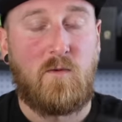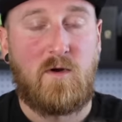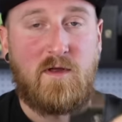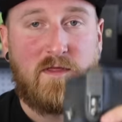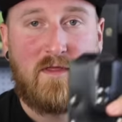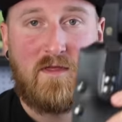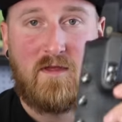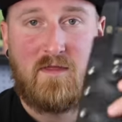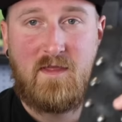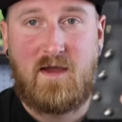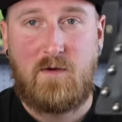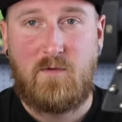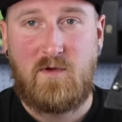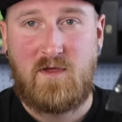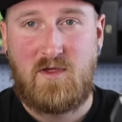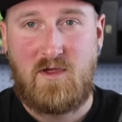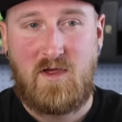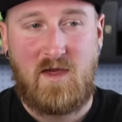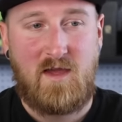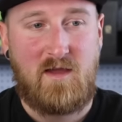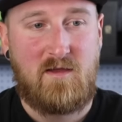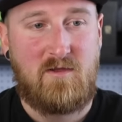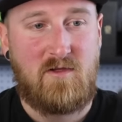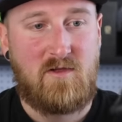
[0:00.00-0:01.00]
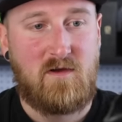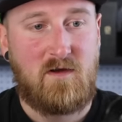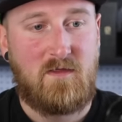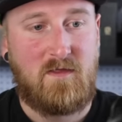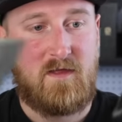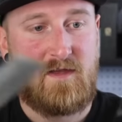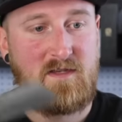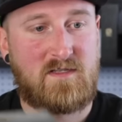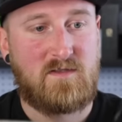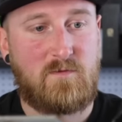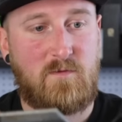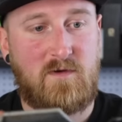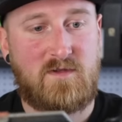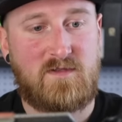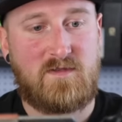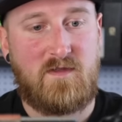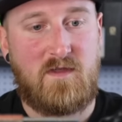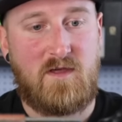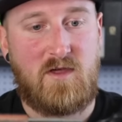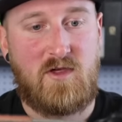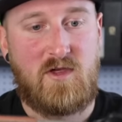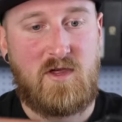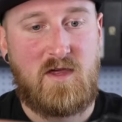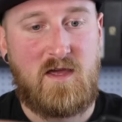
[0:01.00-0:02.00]
One thing that we changed on this was
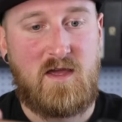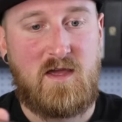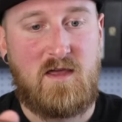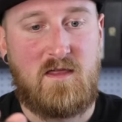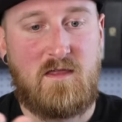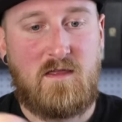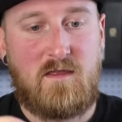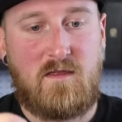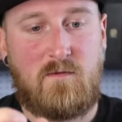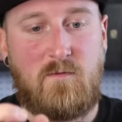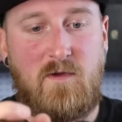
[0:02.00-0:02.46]
the sheath.